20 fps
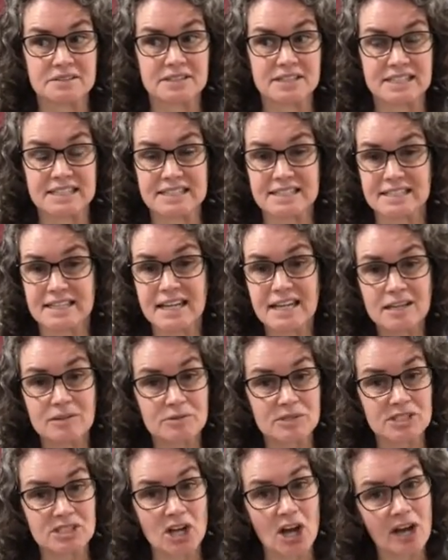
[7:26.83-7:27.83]
the snake
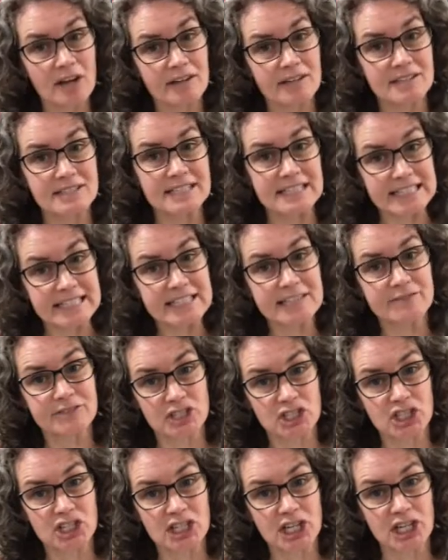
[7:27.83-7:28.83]
was talking to Eve and
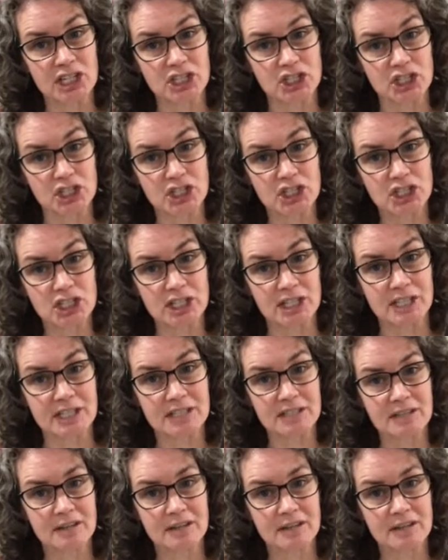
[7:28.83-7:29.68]
she understood.